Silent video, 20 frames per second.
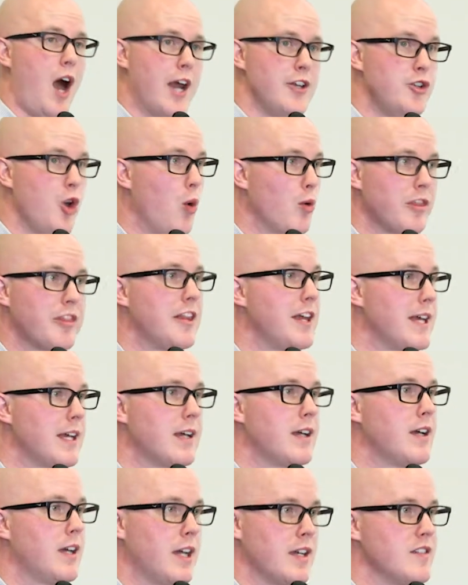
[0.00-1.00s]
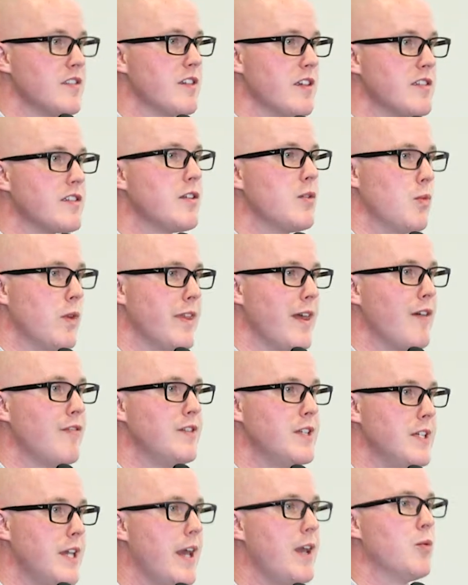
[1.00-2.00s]
don't think consistent with
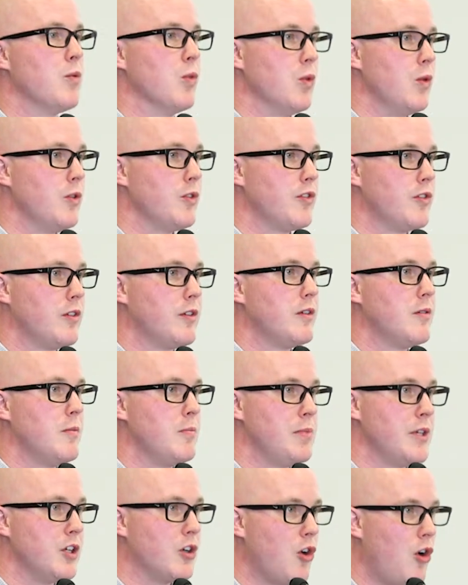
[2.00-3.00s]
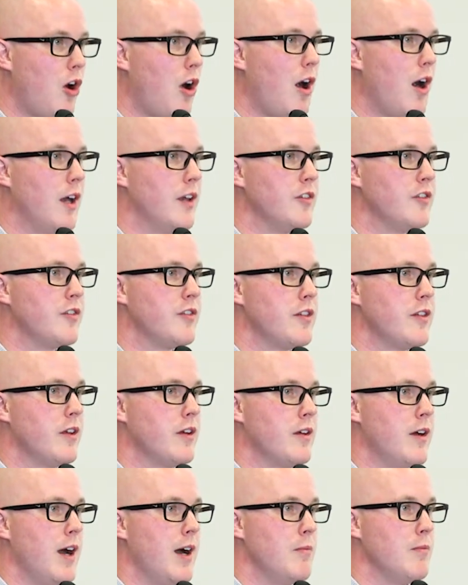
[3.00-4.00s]
FDA rules because
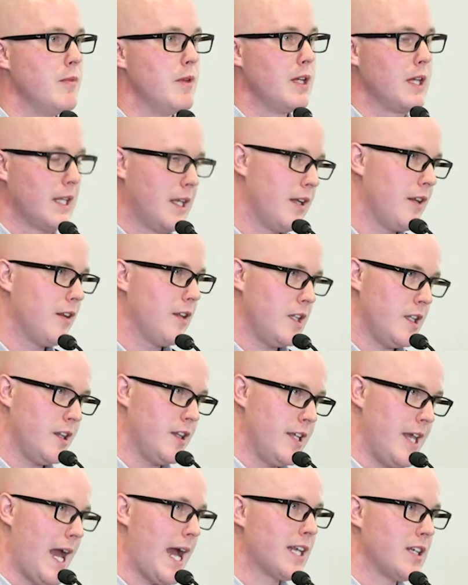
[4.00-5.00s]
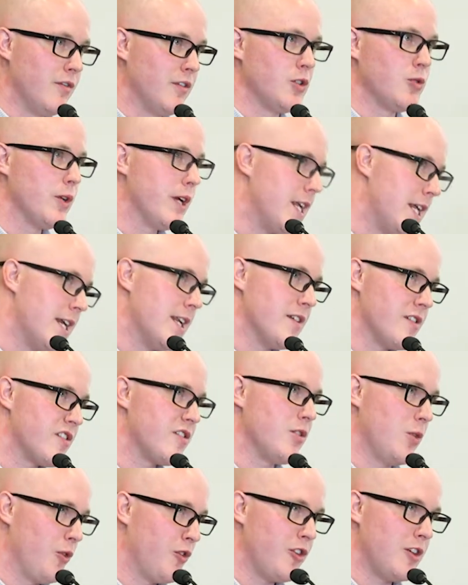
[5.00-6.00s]
the active ingredient is
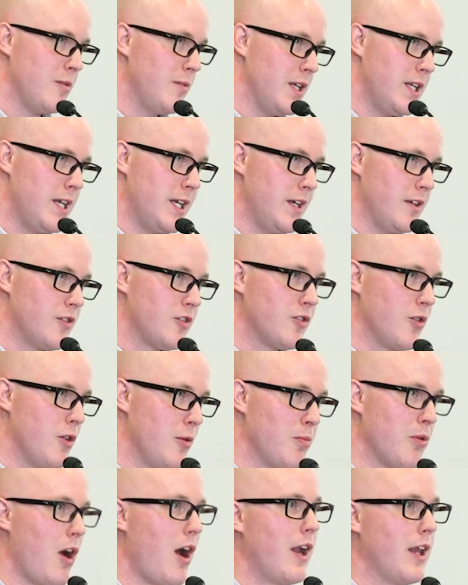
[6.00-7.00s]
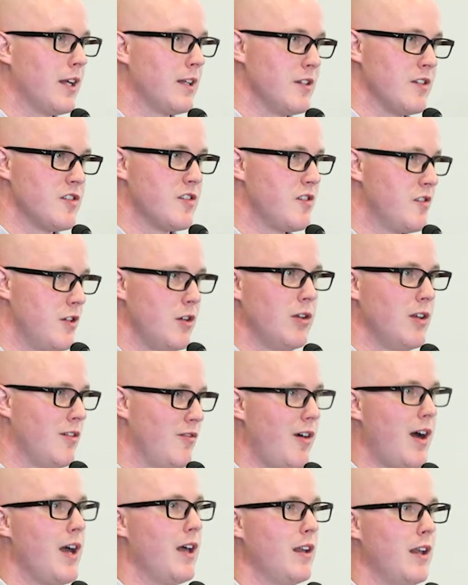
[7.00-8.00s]
still CBD. So the product is still in
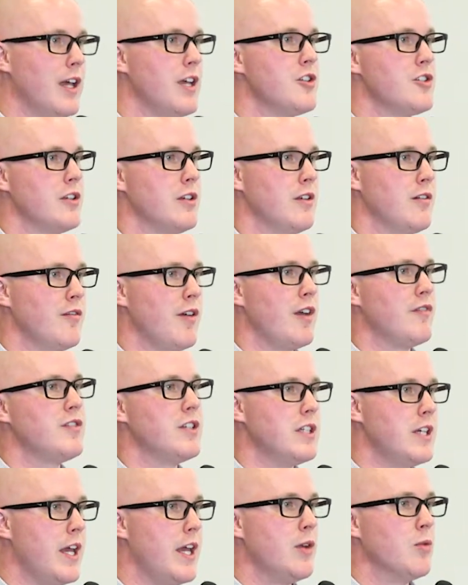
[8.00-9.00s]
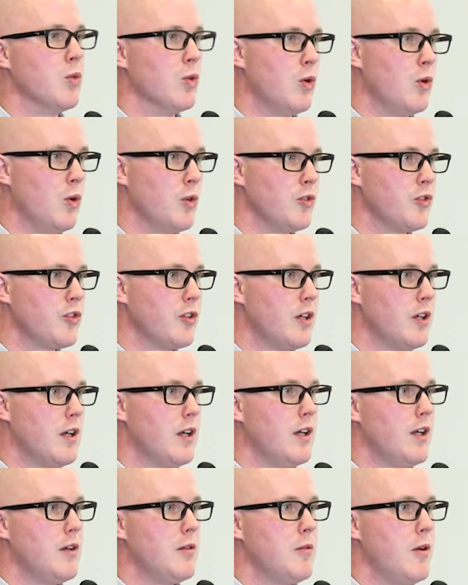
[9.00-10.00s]
violation of FDA rules
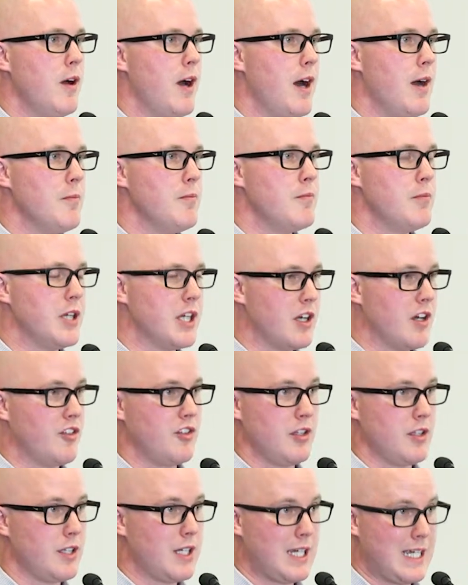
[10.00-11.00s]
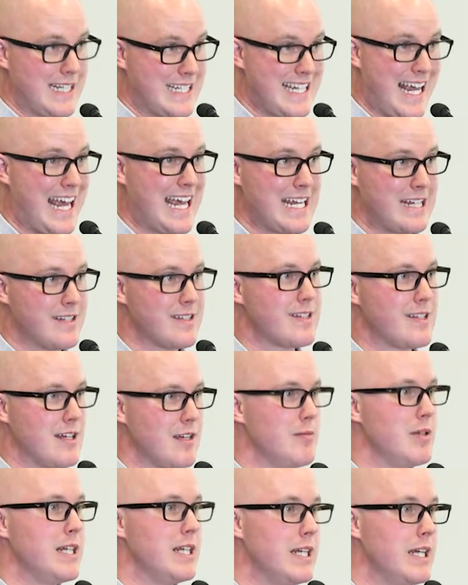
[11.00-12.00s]
because it contains
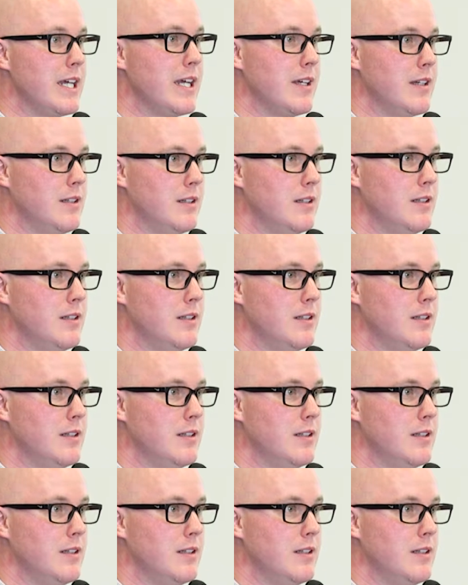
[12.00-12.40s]
CBD.